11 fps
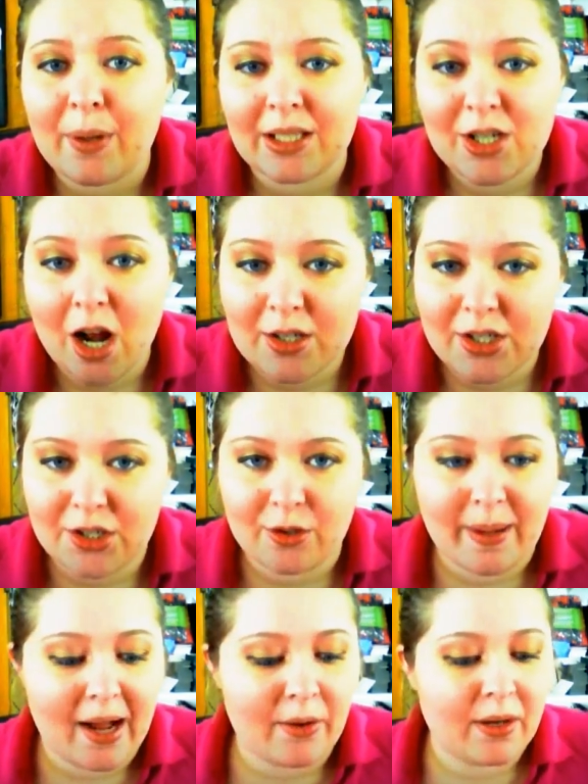want to talk to you
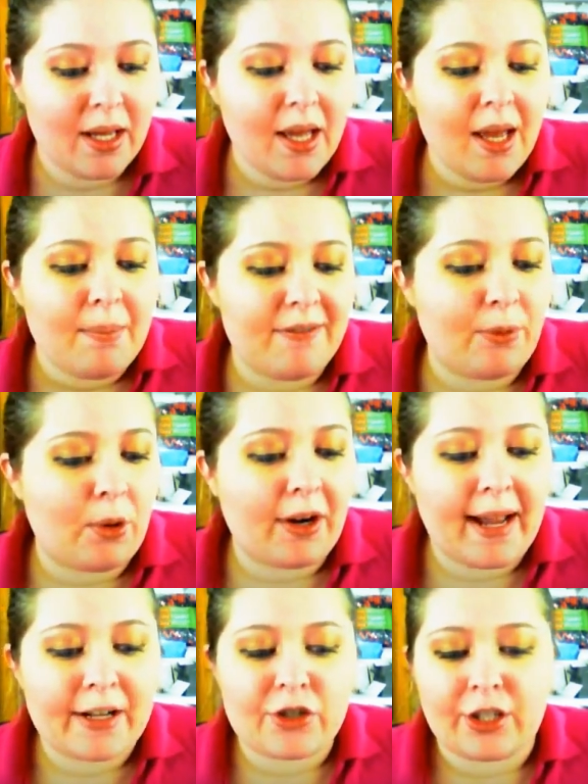about before I
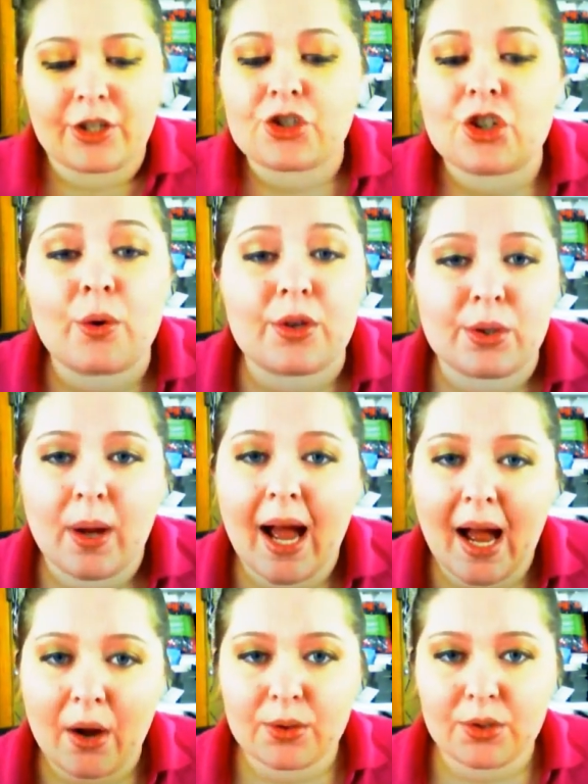actually show you
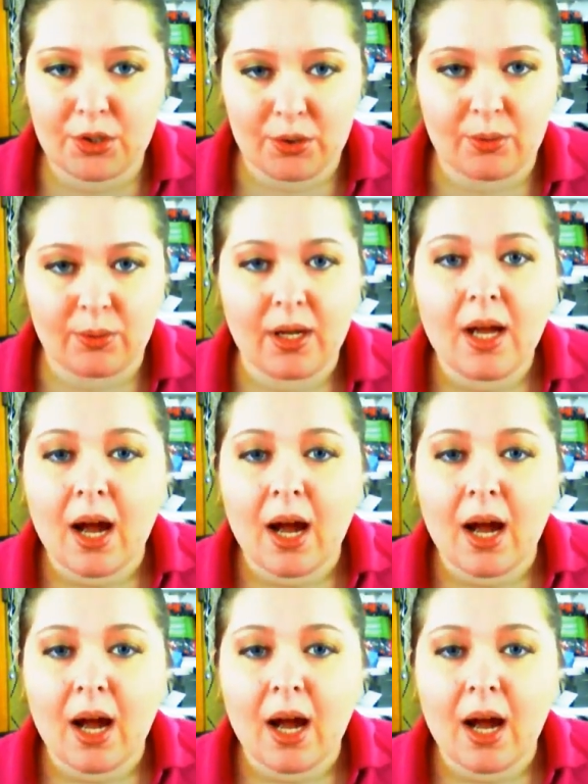how to